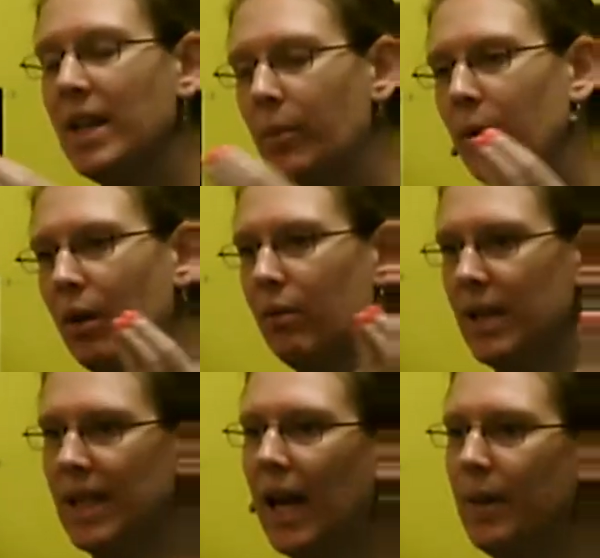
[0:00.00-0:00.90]
number
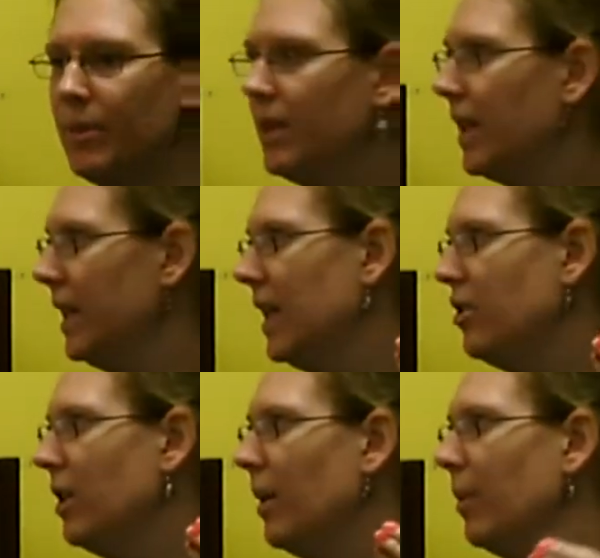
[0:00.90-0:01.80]
3 times is going to get
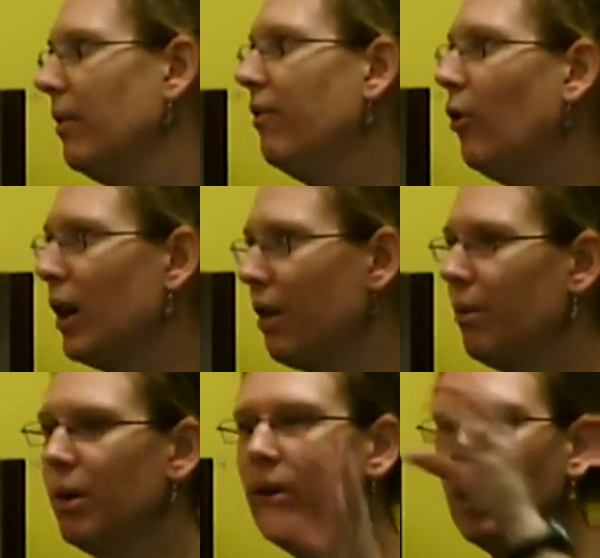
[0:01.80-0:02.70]
you a number. Fourth
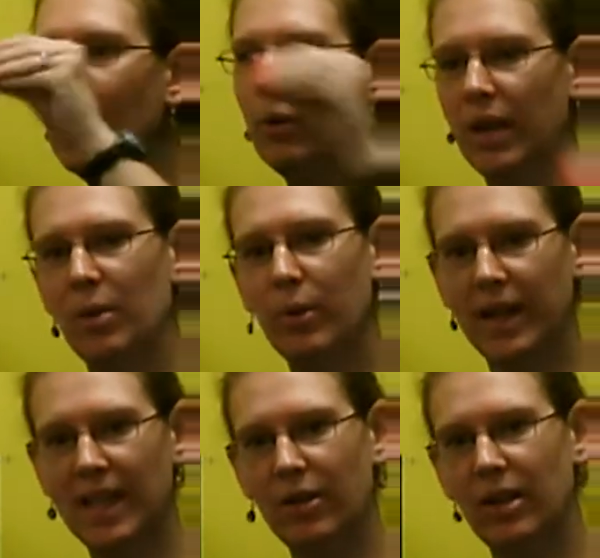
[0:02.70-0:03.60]
root, you can
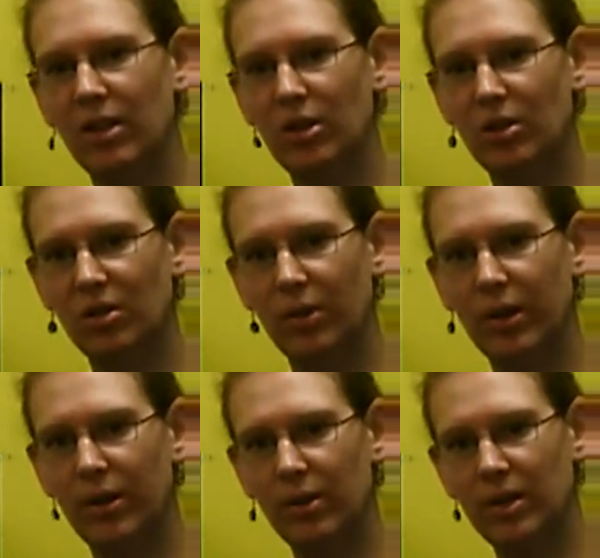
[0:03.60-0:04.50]
break down into 2
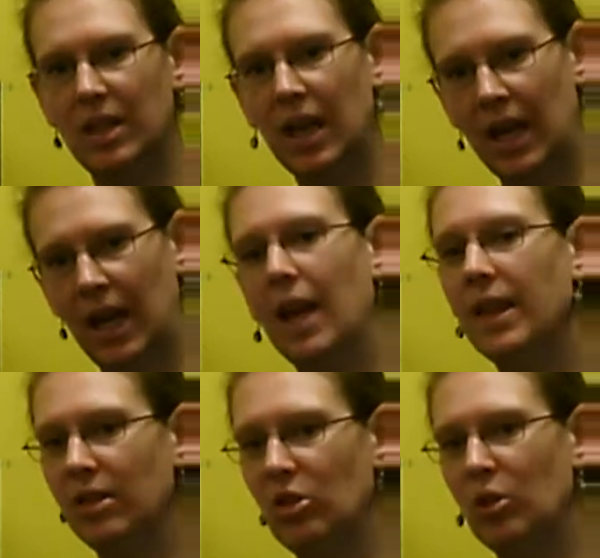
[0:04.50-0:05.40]
square roots and
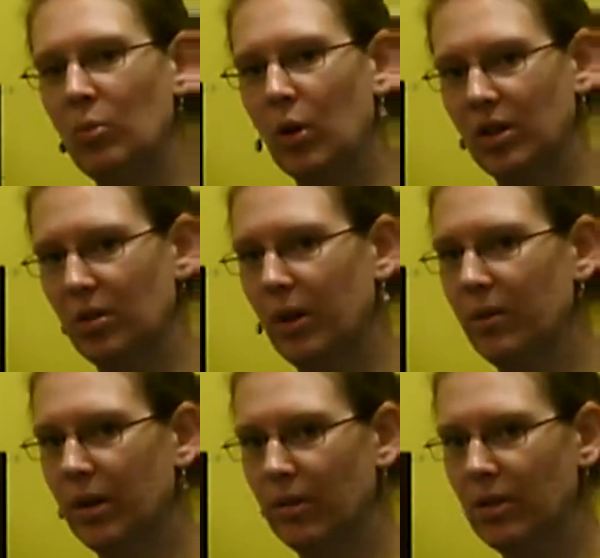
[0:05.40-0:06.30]
then 2 more
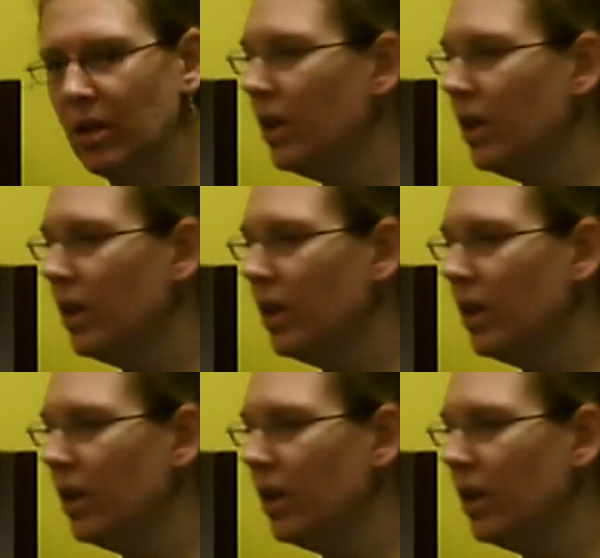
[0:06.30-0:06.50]
square roots.